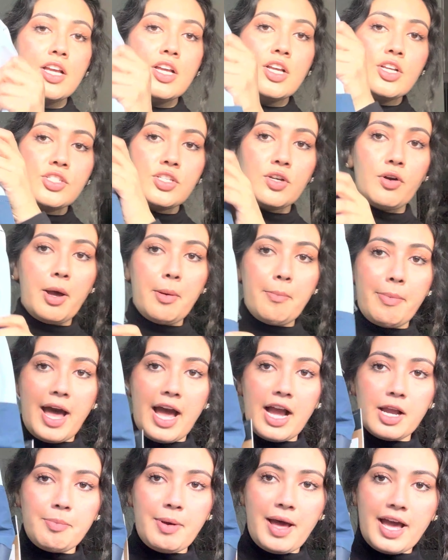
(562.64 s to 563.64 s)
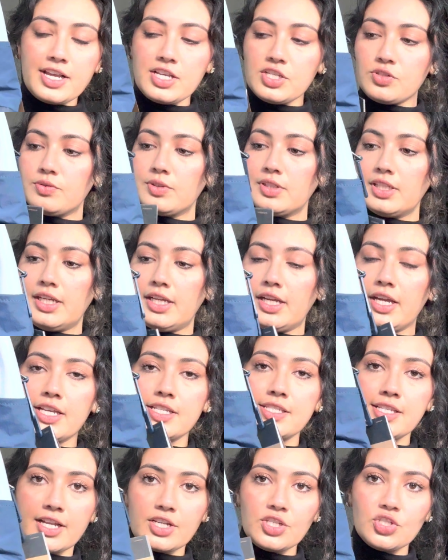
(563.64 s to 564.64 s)
So a backpack is really
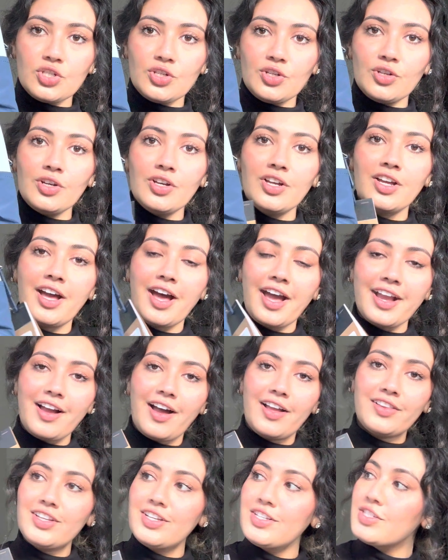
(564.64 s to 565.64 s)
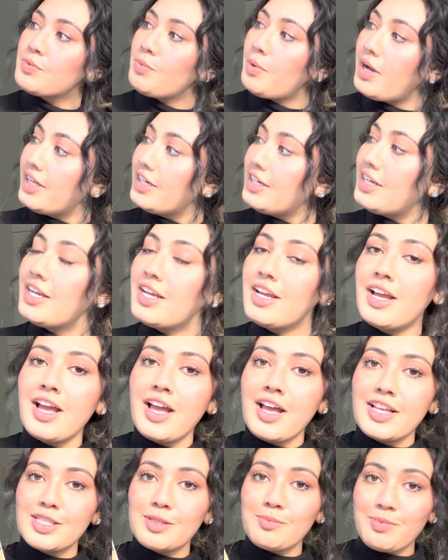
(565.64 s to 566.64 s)
essential. I got this one
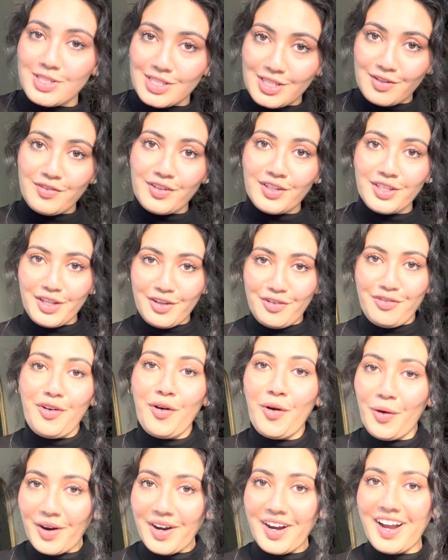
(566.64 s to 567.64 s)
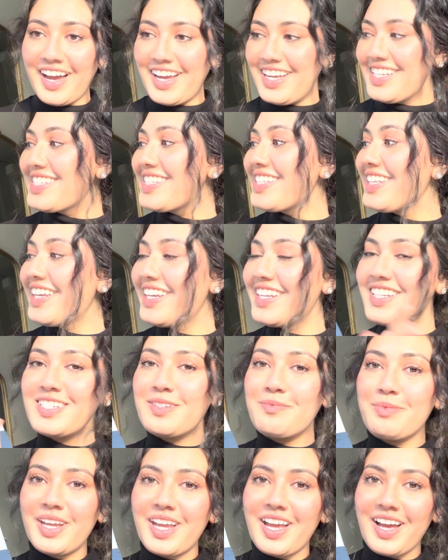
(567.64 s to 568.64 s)
specifically for
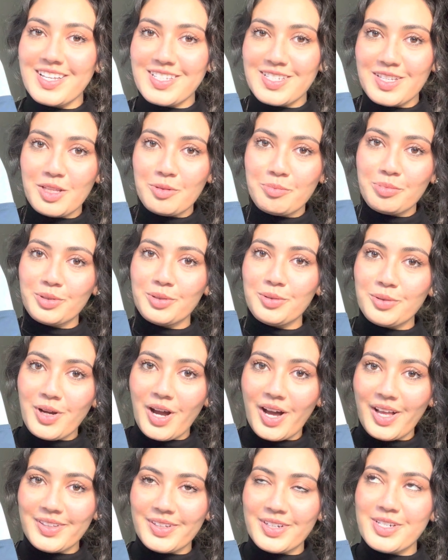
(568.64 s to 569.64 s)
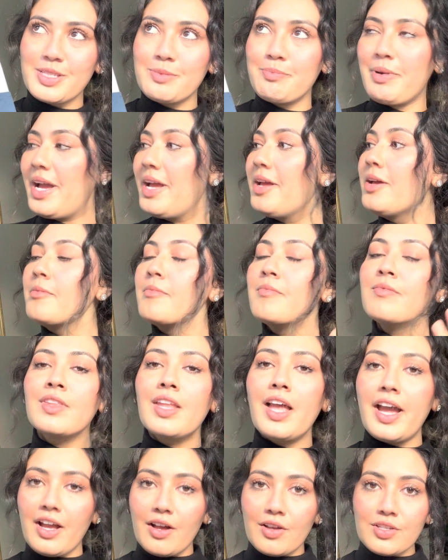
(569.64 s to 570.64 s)
Iceland because of the blue colors, but
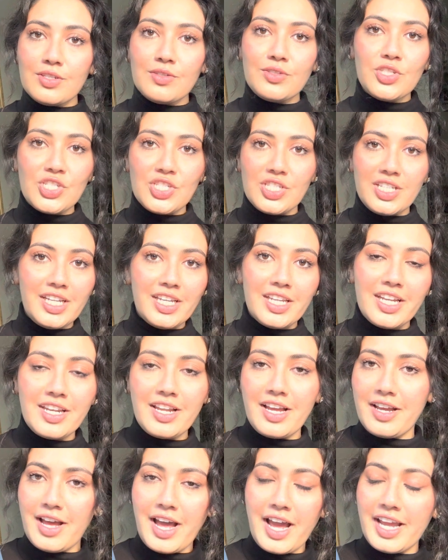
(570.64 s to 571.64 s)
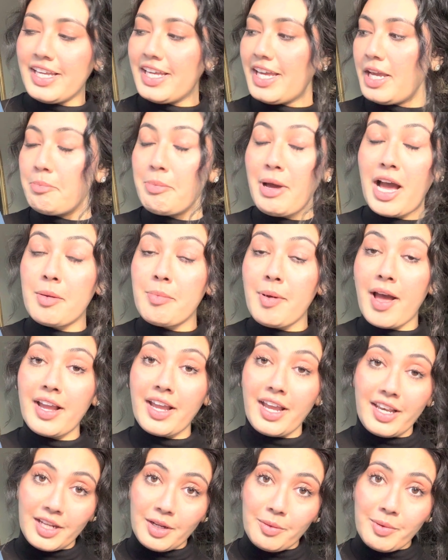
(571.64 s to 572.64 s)
I also just needed a hiking
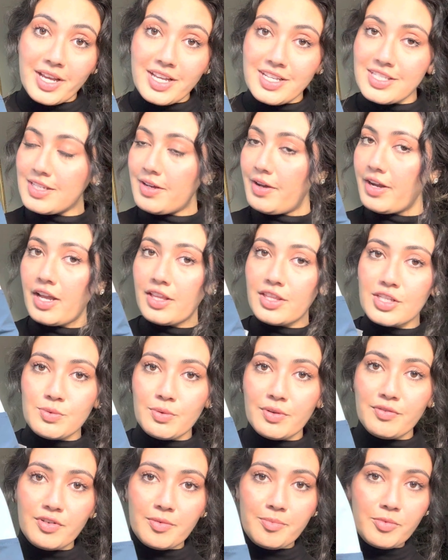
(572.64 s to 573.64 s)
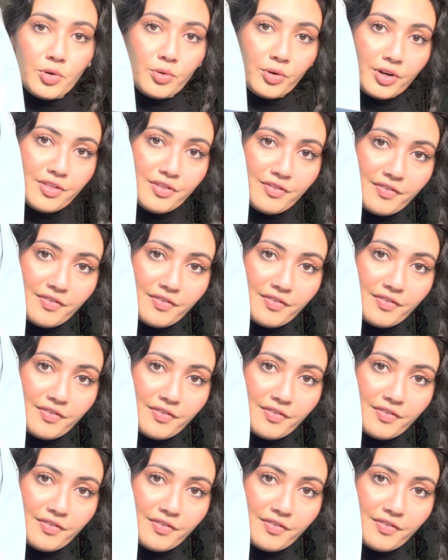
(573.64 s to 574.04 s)
backpack anyway, so I got this one from North